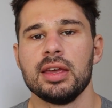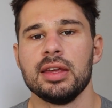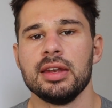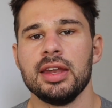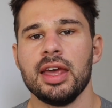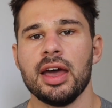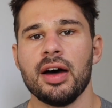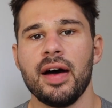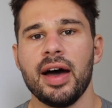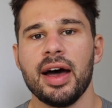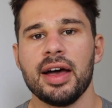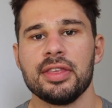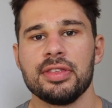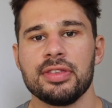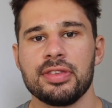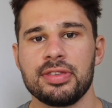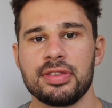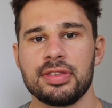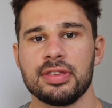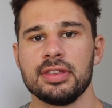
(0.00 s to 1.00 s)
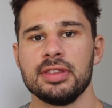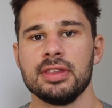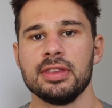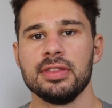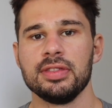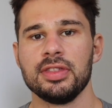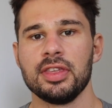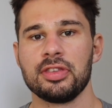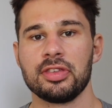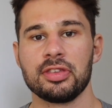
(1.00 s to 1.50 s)
Now, as
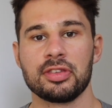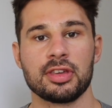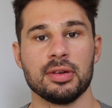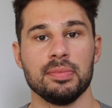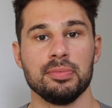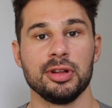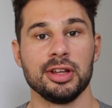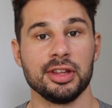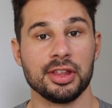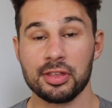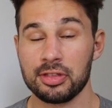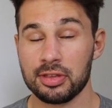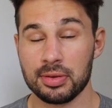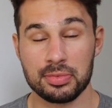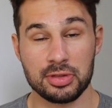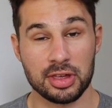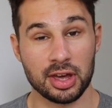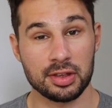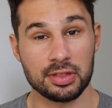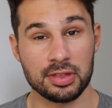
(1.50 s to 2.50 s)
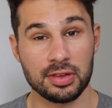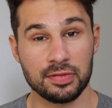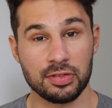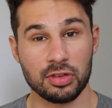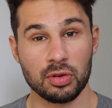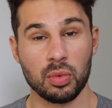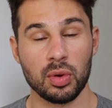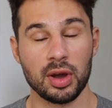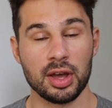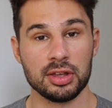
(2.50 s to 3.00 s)
this is completely subjective
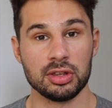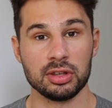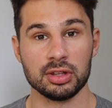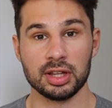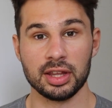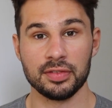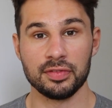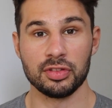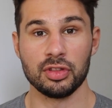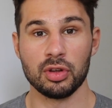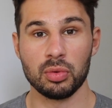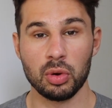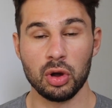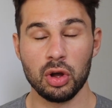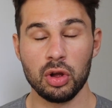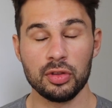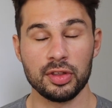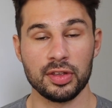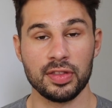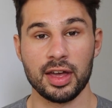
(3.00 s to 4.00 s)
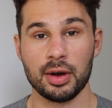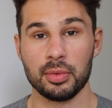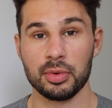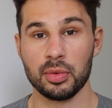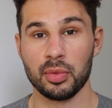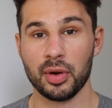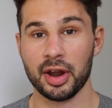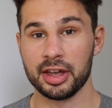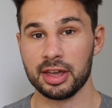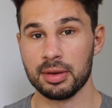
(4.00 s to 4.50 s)
to where you live in the world, and that we
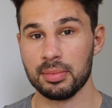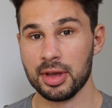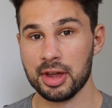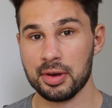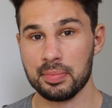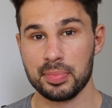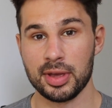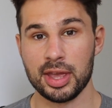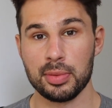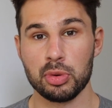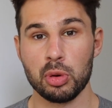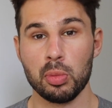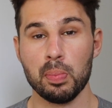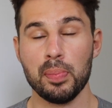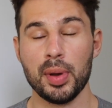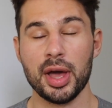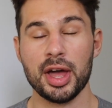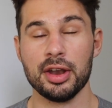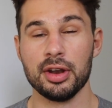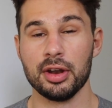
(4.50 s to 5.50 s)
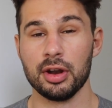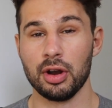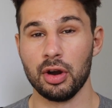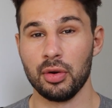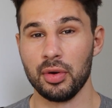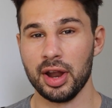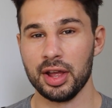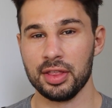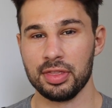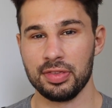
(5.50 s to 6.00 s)
recommend people bet
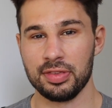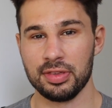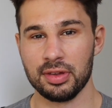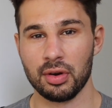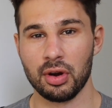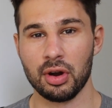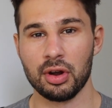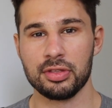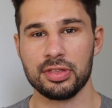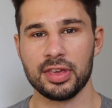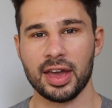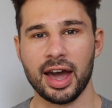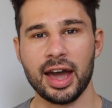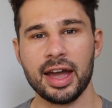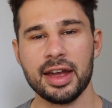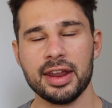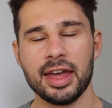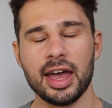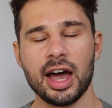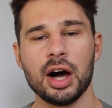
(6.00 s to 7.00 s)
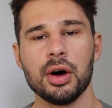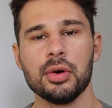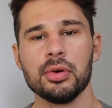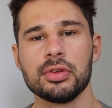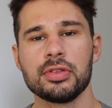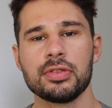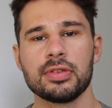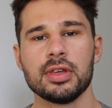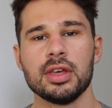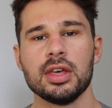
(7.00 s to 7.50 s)
around 0 to 8
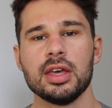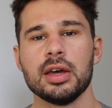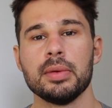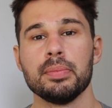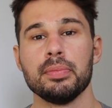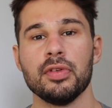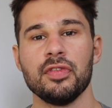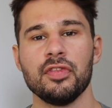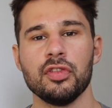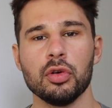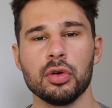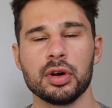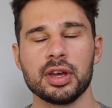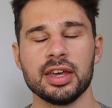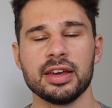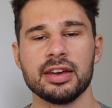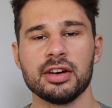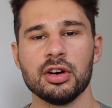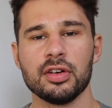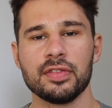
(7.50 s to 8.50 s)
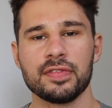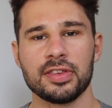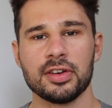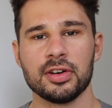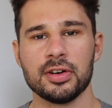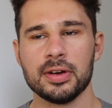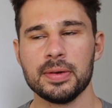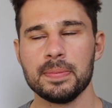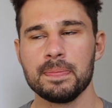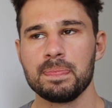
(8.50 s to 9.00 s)
hours before kickoff
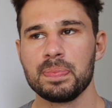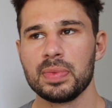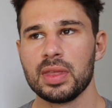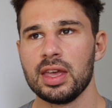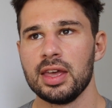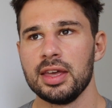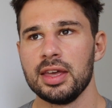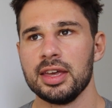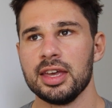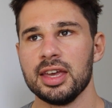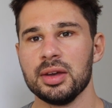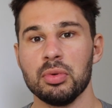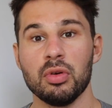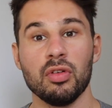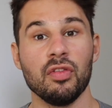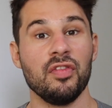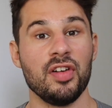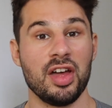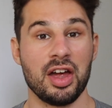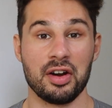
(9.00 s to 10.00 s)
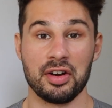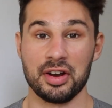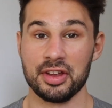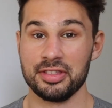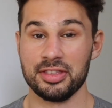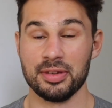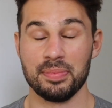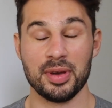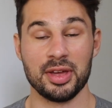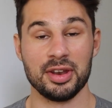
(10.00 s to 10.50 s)
time, it will vary
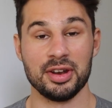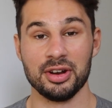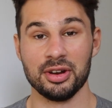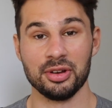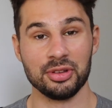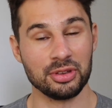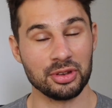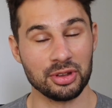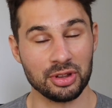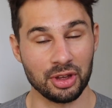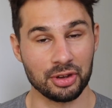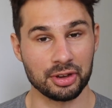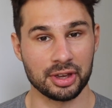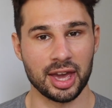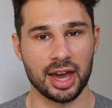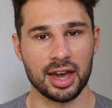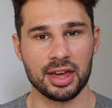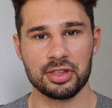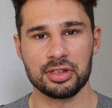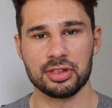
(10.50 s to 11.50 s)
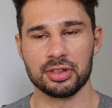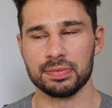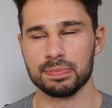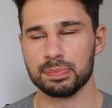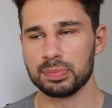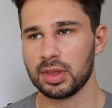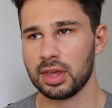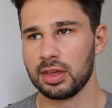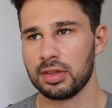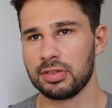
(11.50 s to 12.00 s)
depending on your
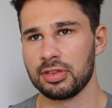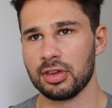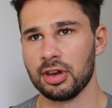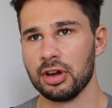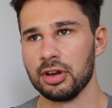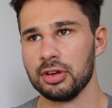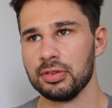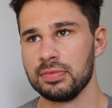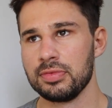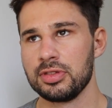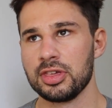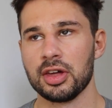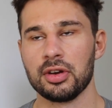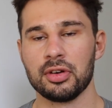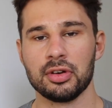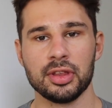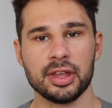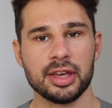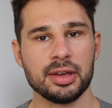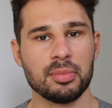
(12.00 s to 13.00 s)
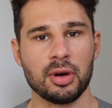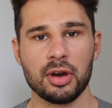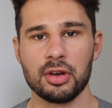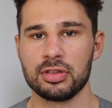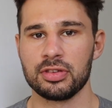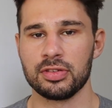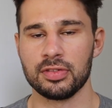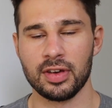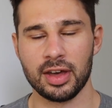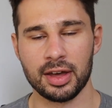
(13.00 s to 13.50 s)
location. So generally
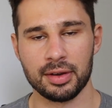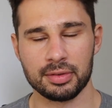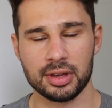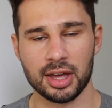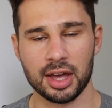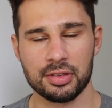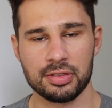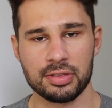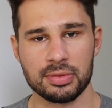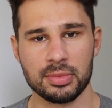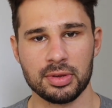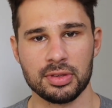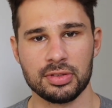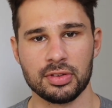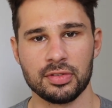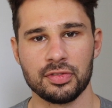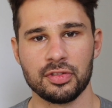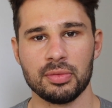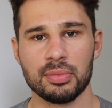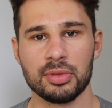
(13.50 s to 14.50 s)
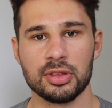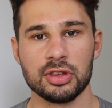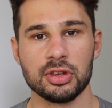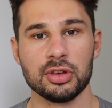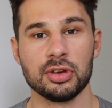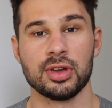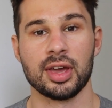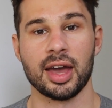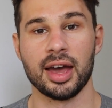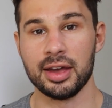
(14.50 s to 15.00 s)
most of our customers are from
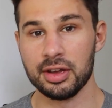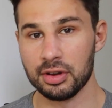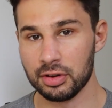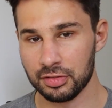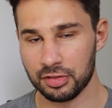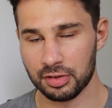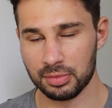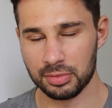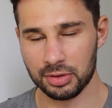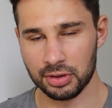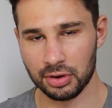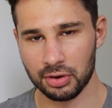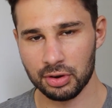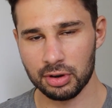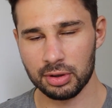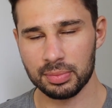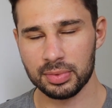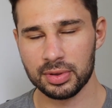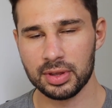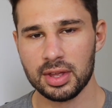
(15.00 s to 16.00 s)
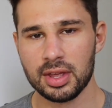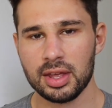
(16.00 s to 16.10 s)
the UK or from Europe.